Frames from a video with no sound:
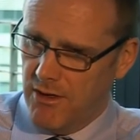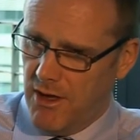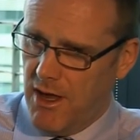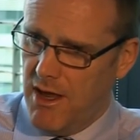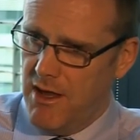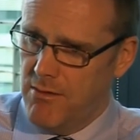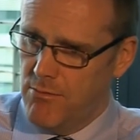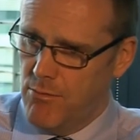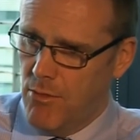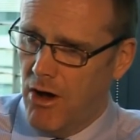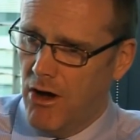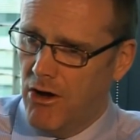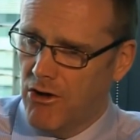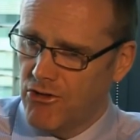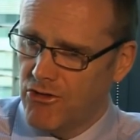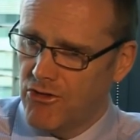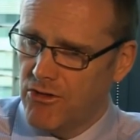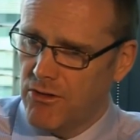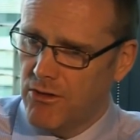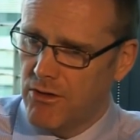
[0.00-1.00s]
in
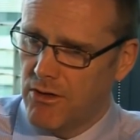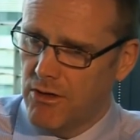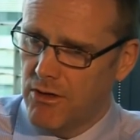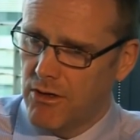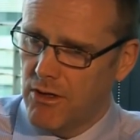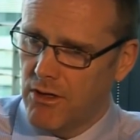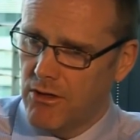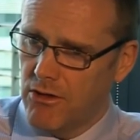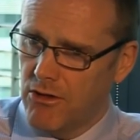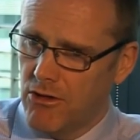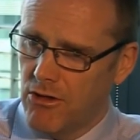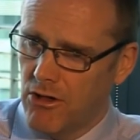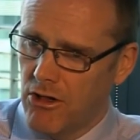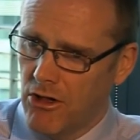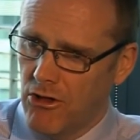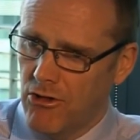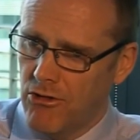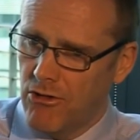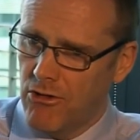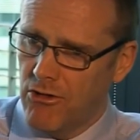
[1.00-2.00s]
Marsden, and
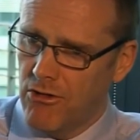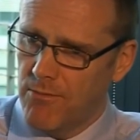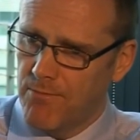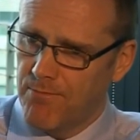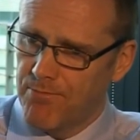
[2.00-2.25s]
concluded